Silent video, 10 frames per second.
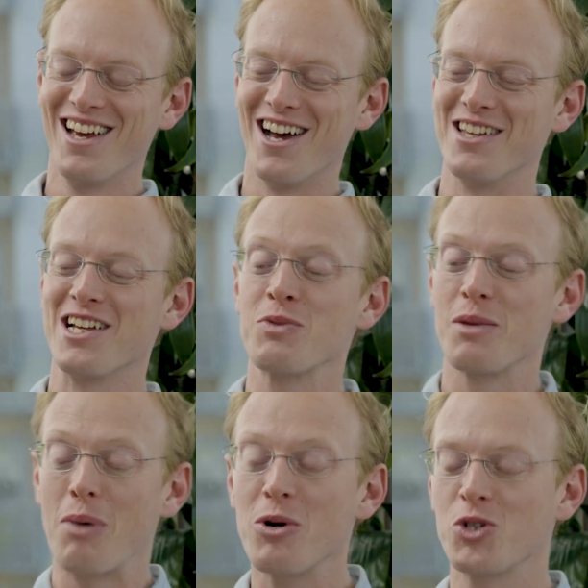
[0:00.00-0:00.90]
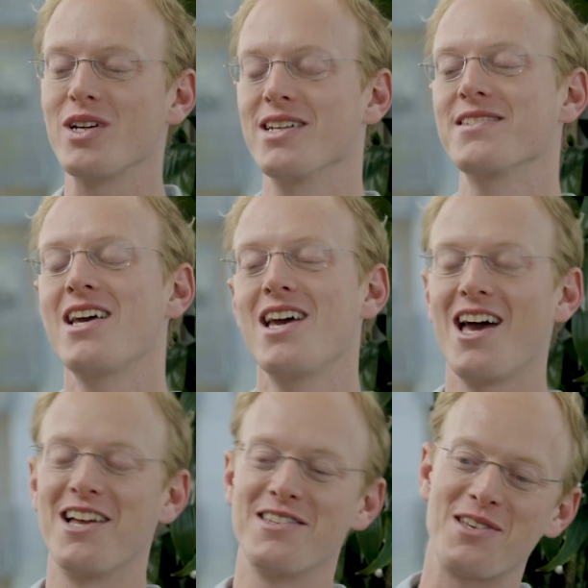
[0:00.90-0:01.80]
And that's where the poetry is.
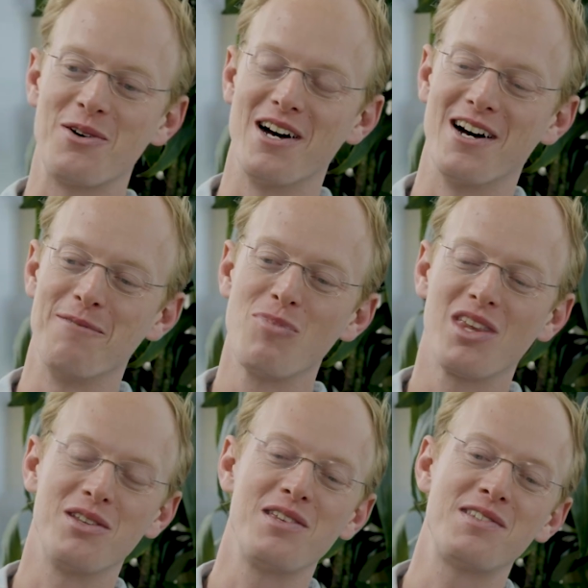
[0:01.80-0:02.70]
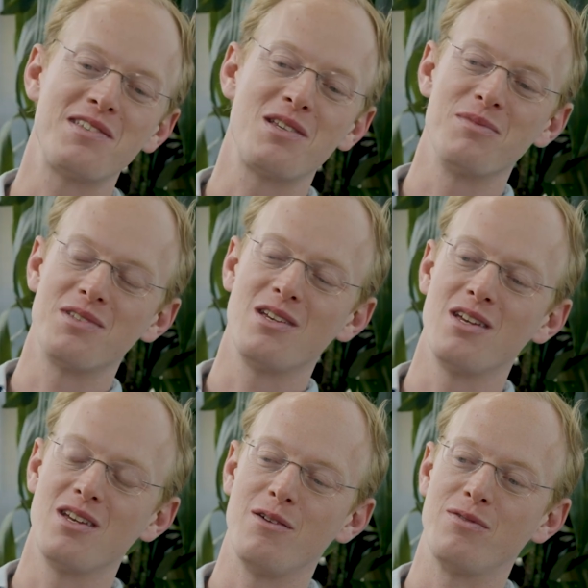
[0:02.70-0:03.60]
And so, these systems,
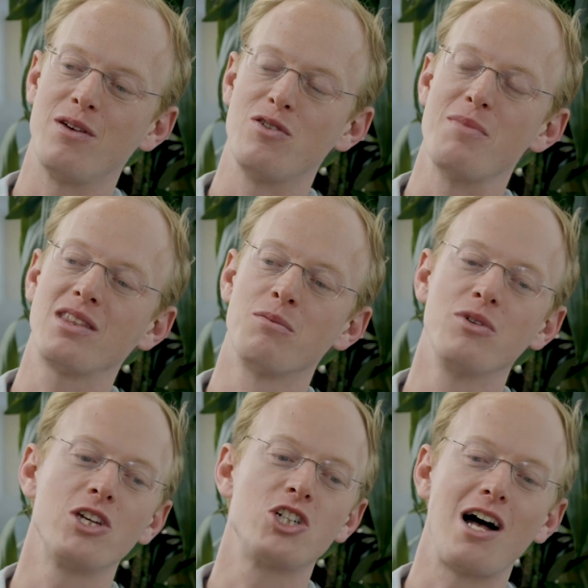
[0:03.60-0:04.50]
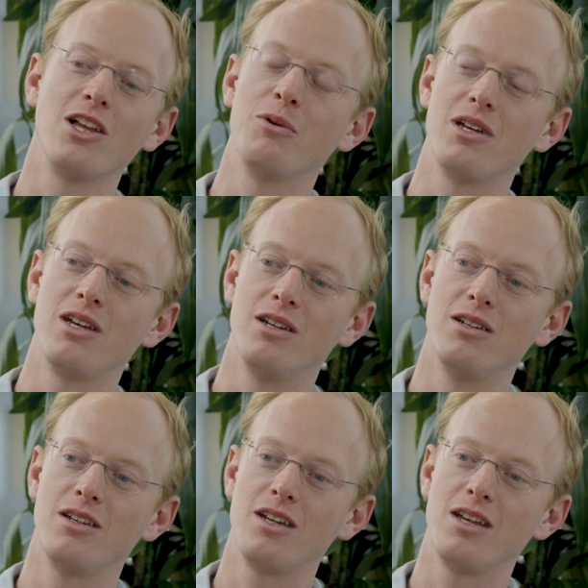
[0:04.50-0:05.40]
if you make them really shallow in